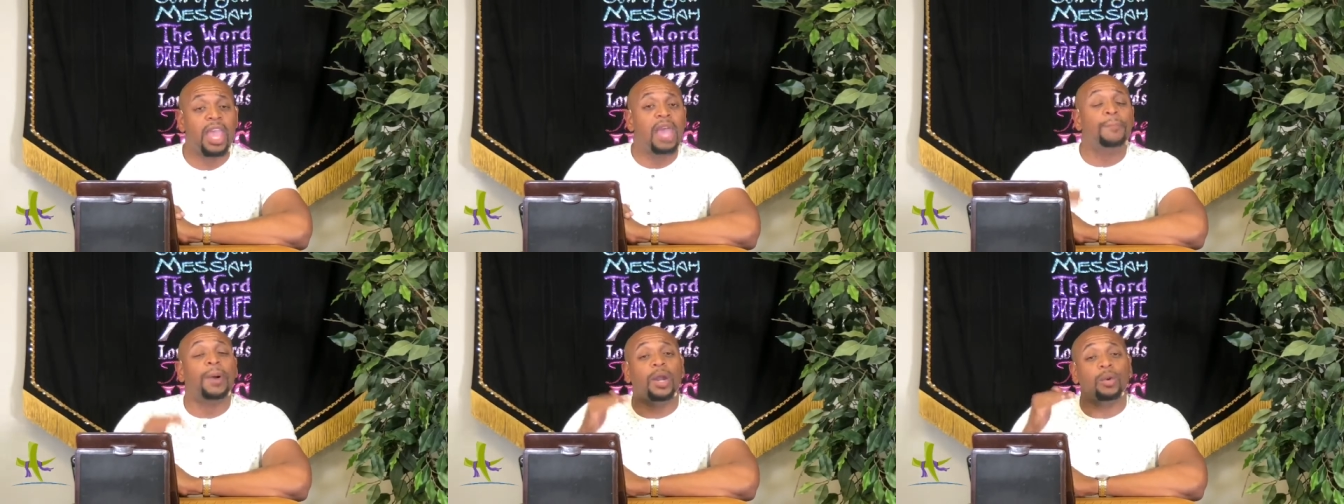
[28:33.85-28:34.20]

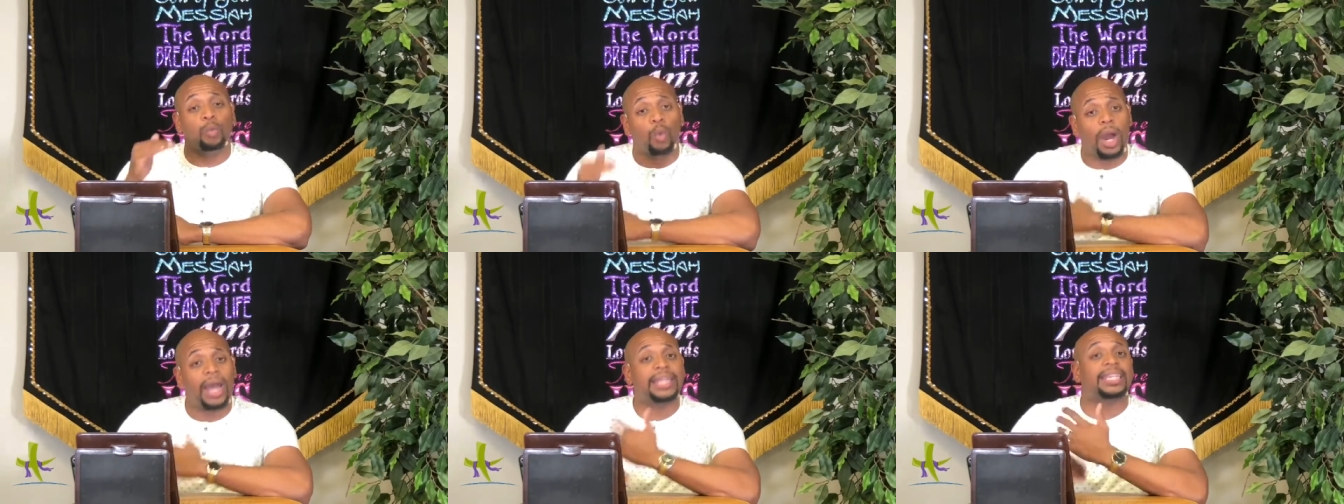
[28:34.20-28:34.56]
But
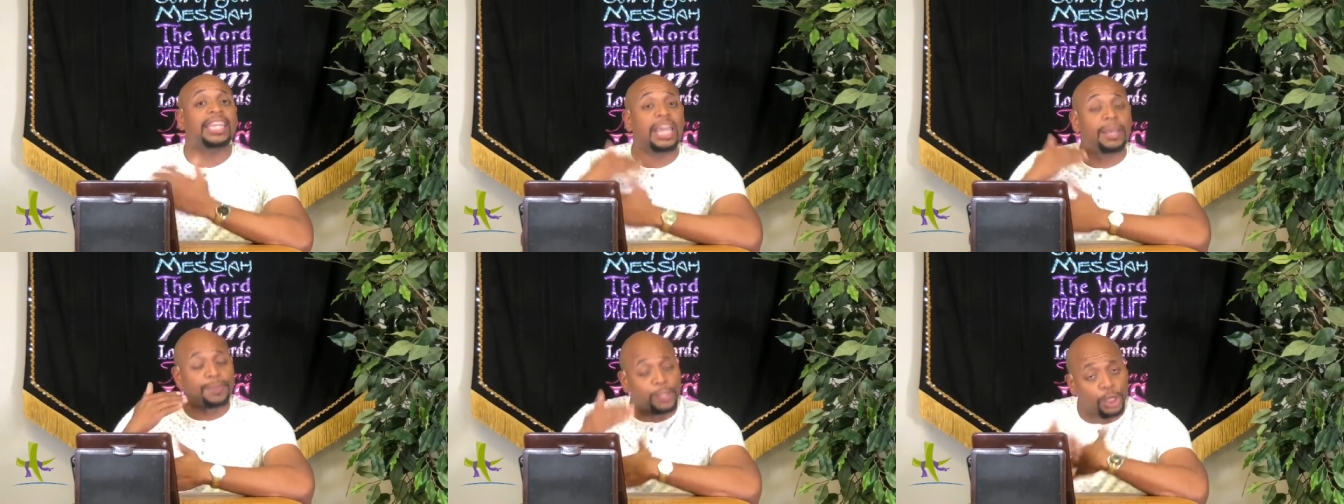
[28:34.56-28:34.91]
what
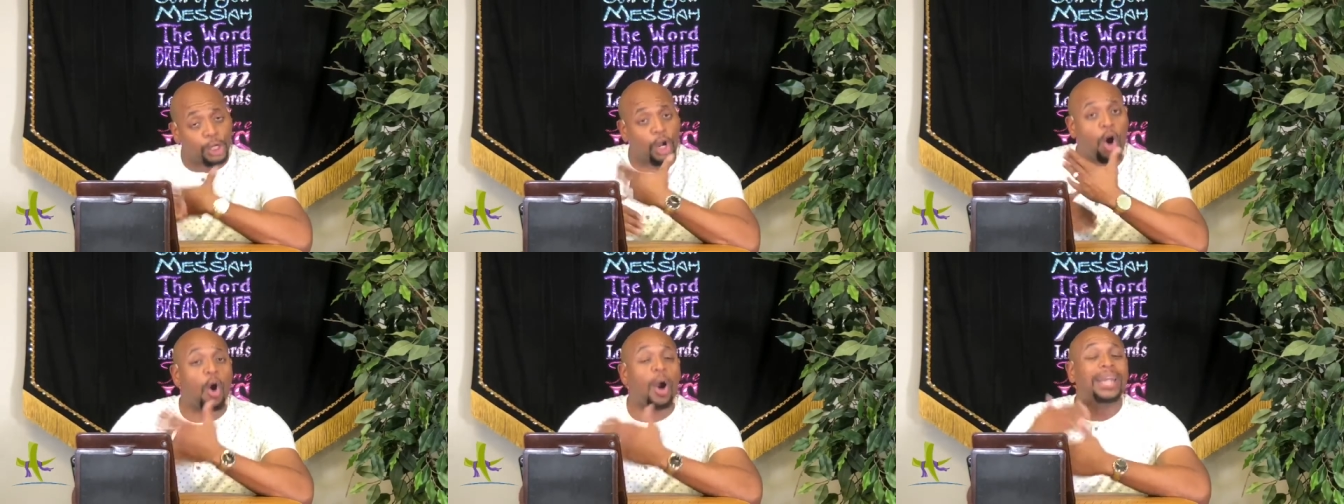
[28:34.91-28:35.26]
keeps you
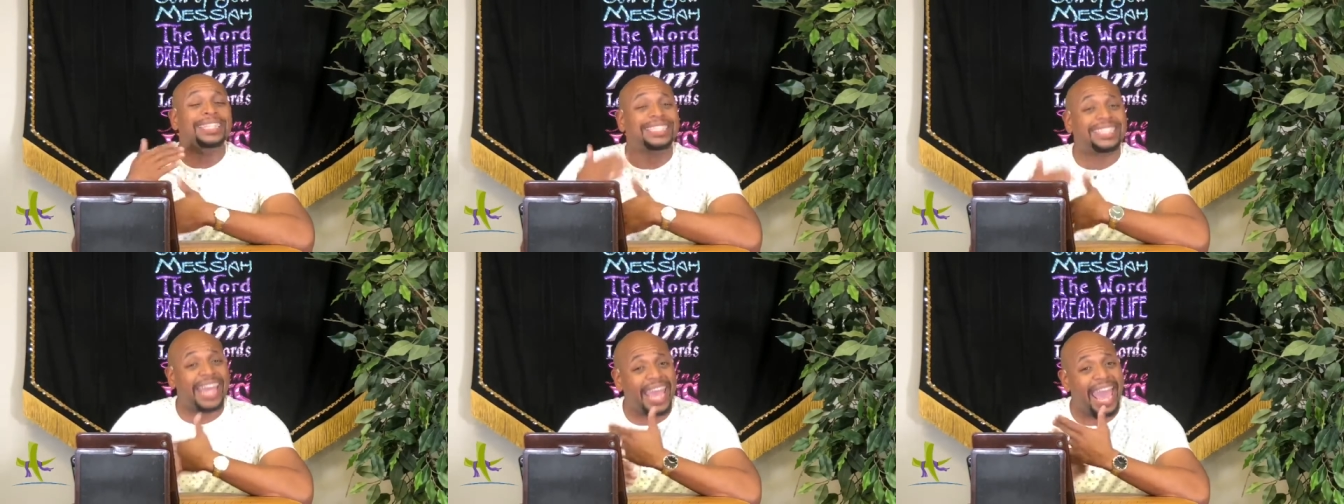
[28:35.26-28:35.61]

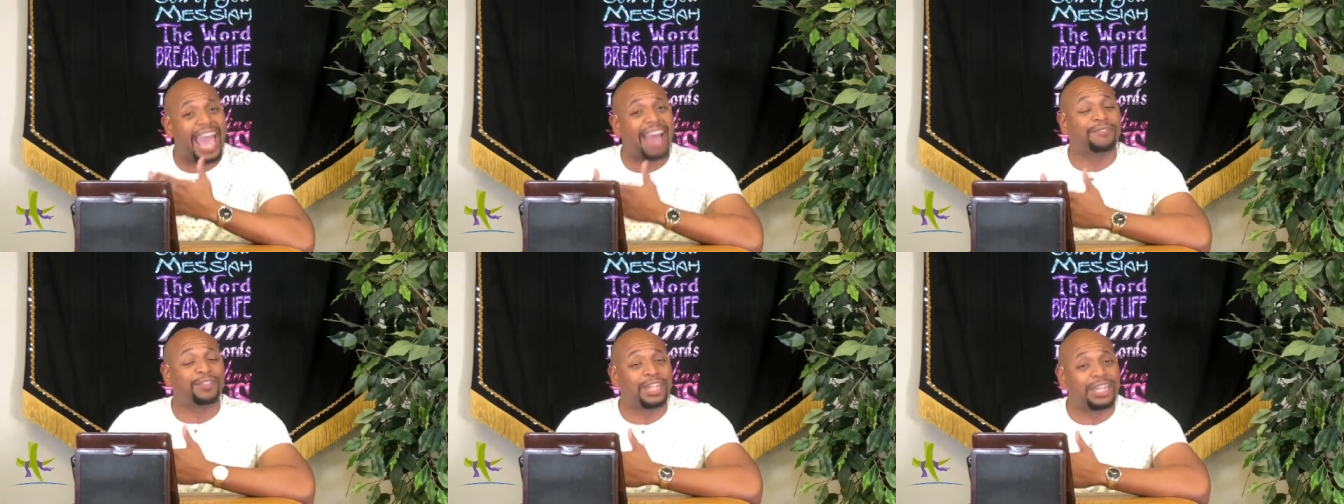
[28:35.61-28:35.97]
going day
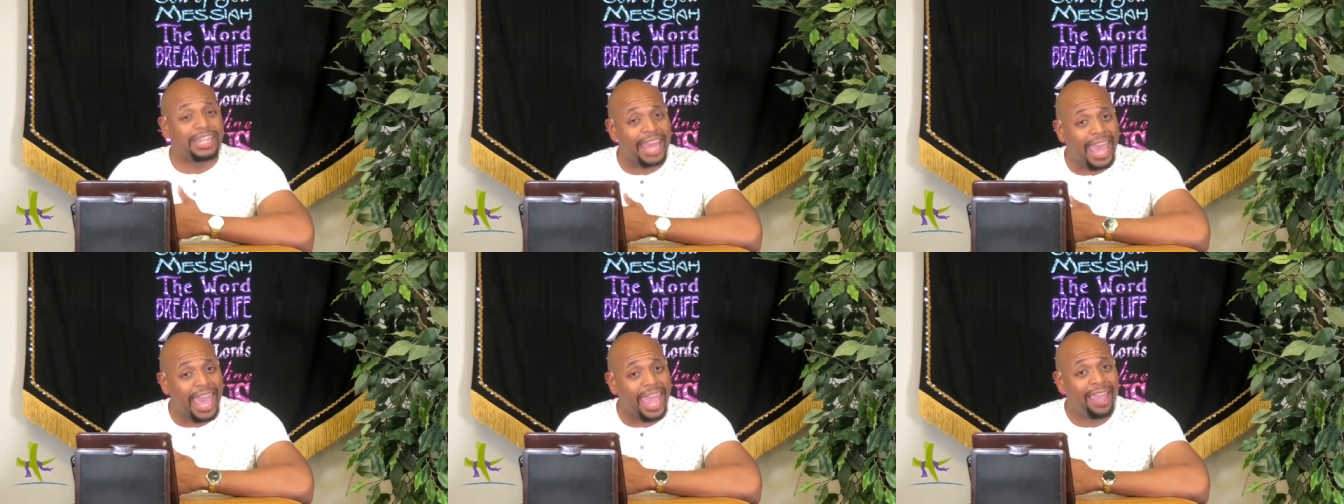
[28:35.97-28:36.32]
after
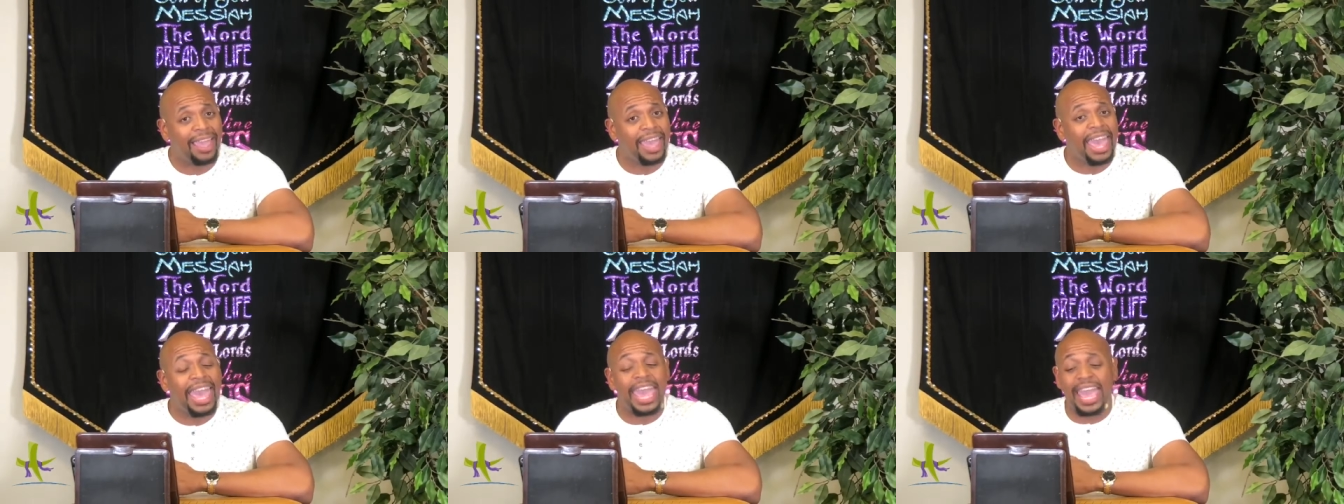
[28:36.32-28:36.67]
day?
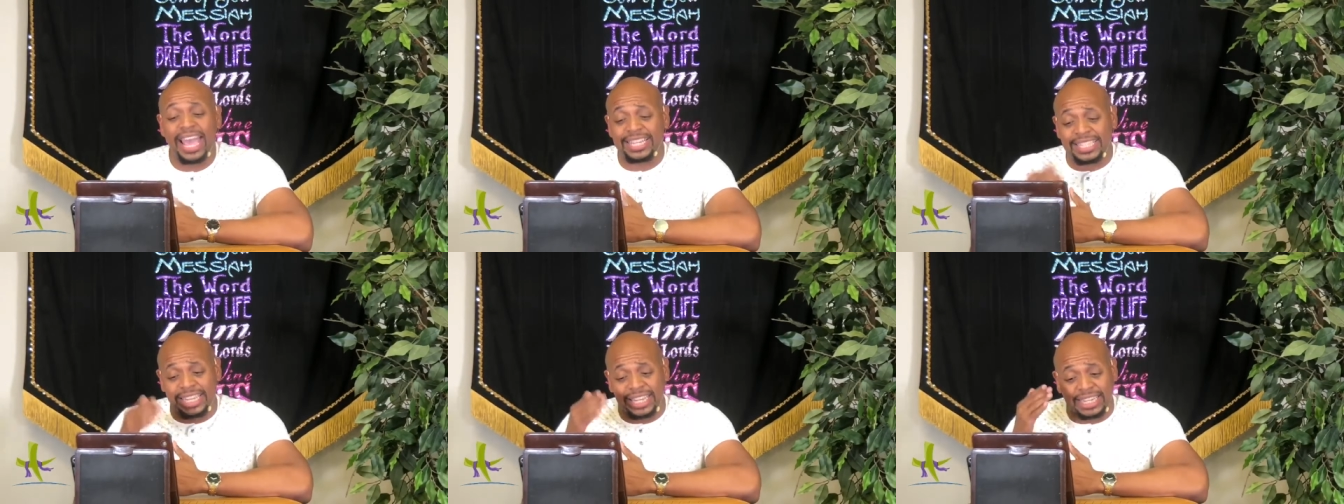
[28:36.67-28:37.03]

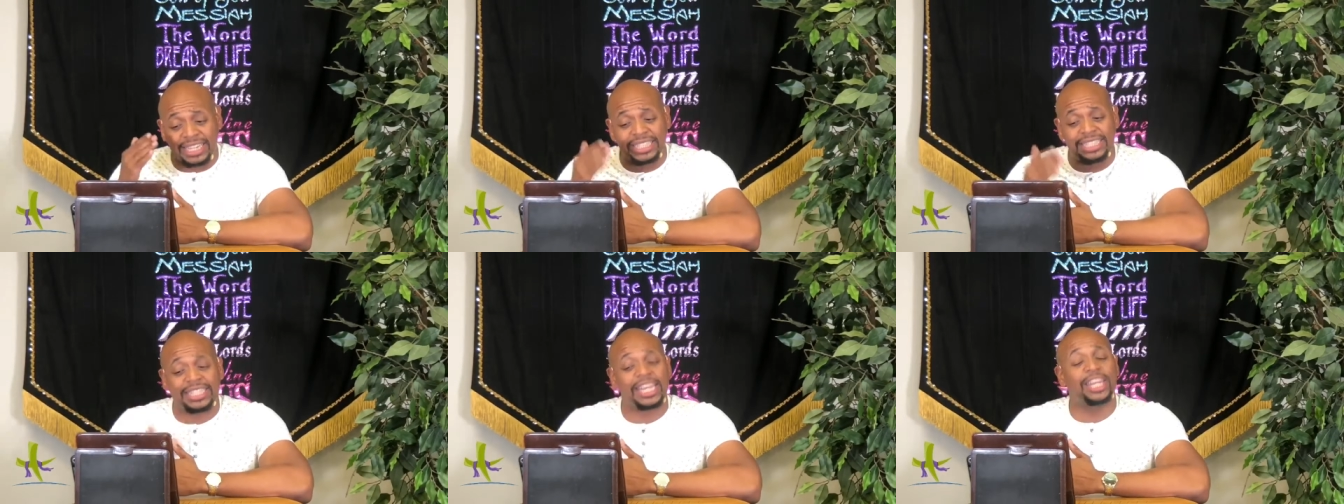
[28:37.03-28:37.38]
It's a
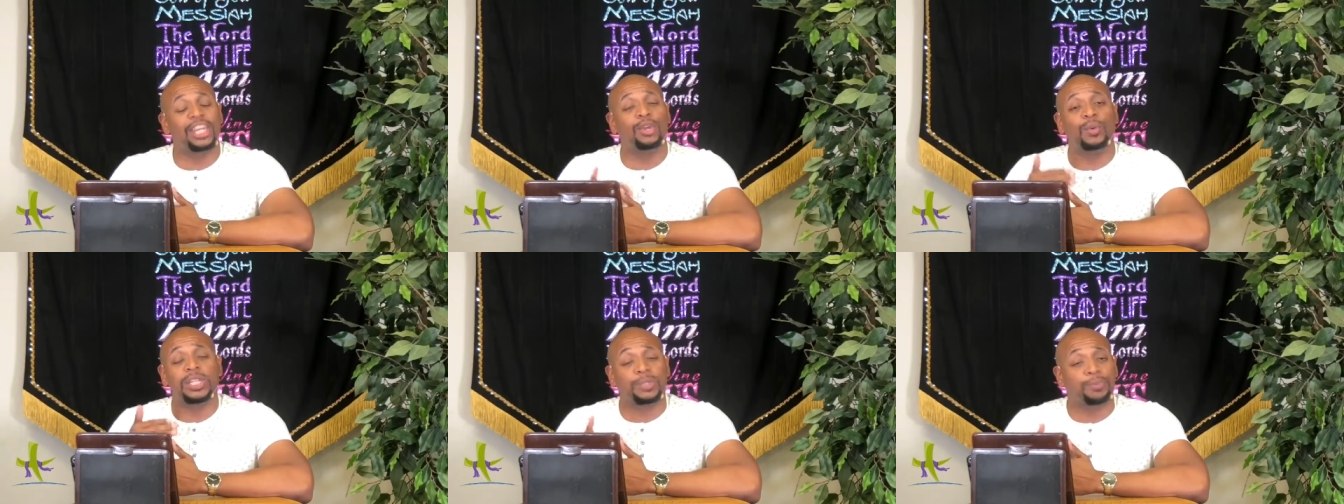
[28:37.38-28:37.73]

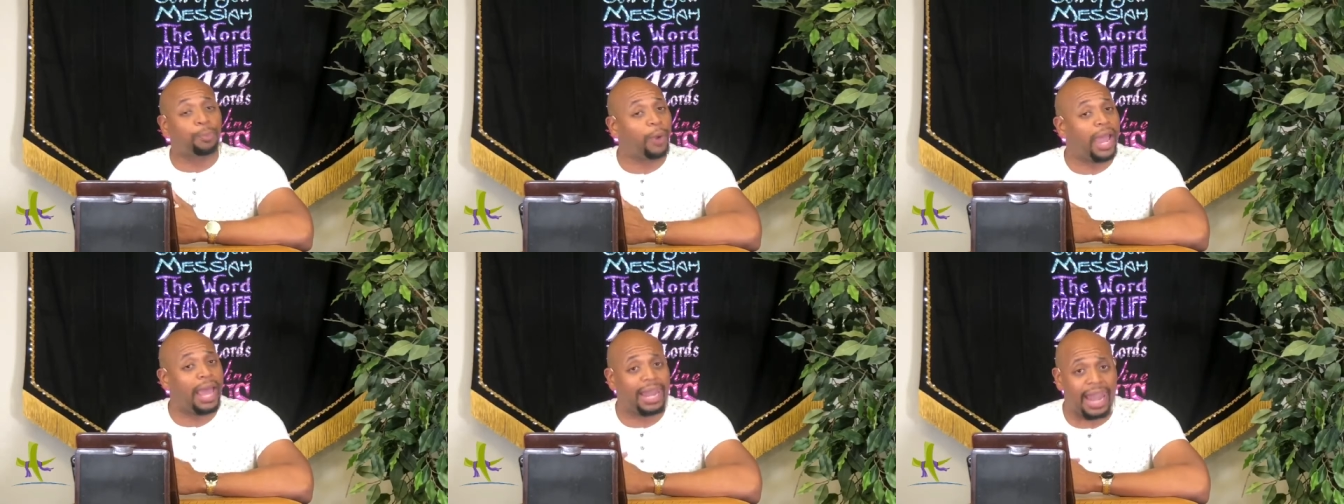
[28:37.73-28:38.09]
continuous
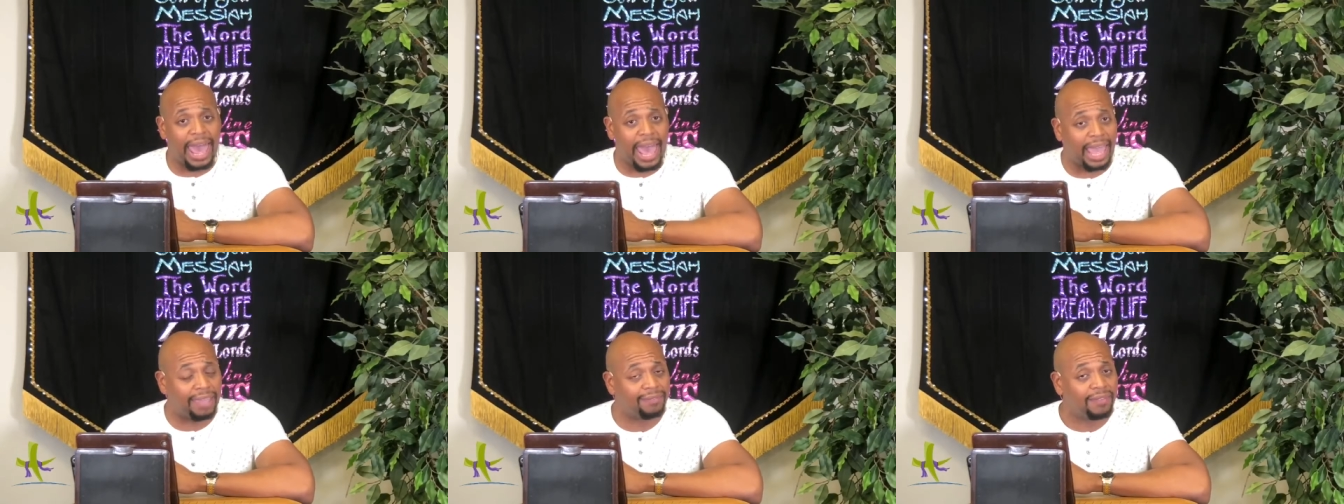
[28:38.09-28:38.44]
prayer
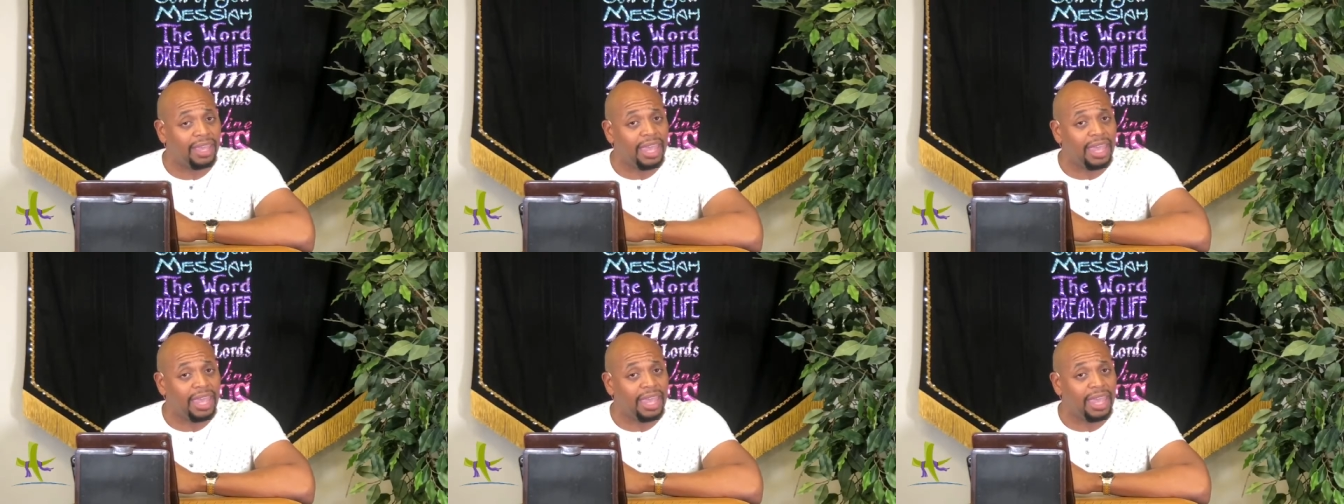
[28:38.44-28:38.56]
life.